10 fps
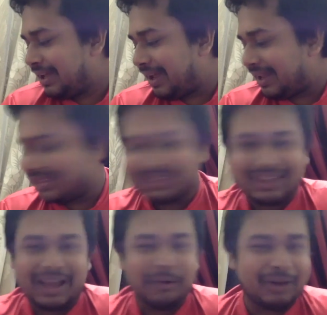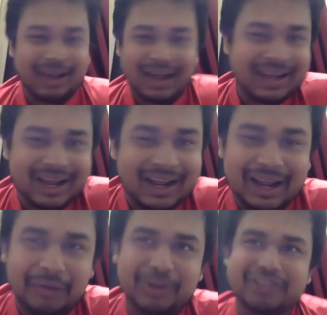And
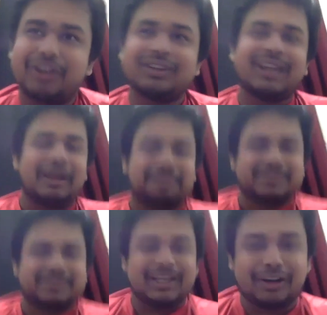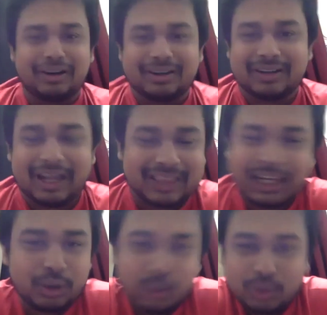I was not that upset or
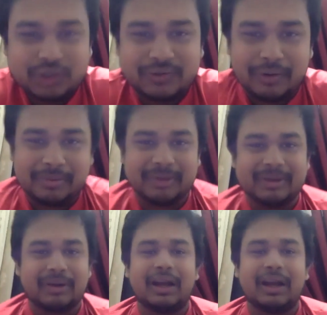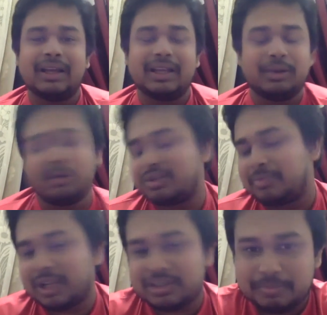nothing to lose for me. He was
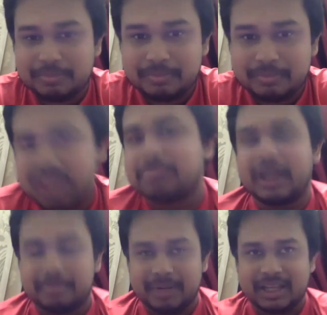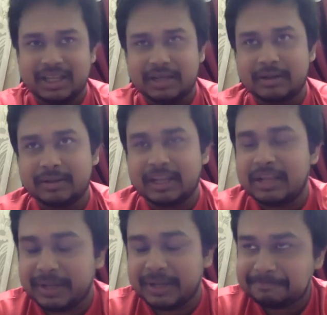much better player
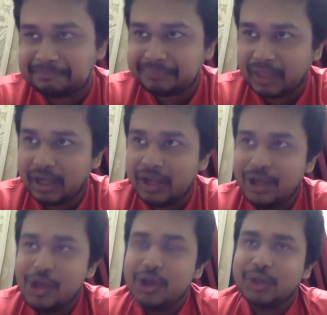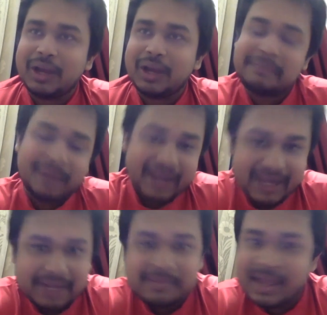than me. So I
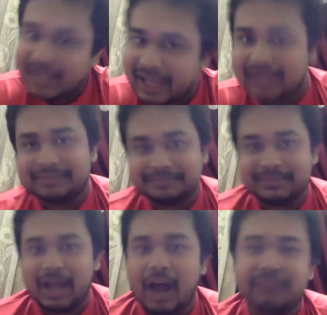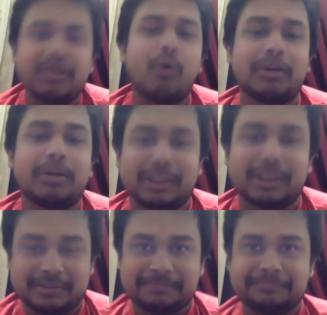played him again after 1 month
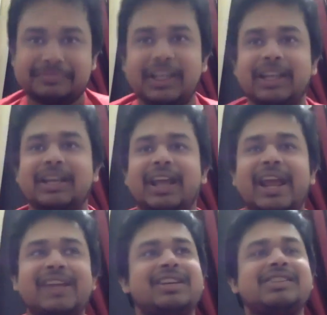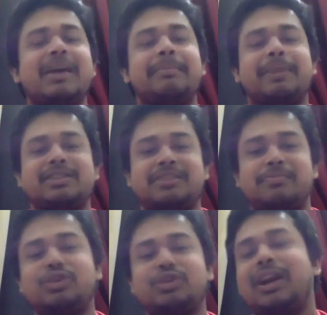in Asian Championship,
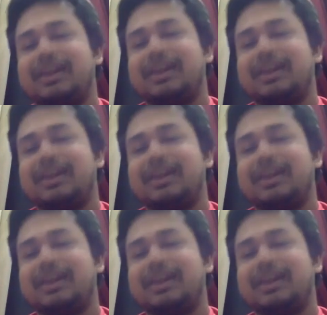Busan.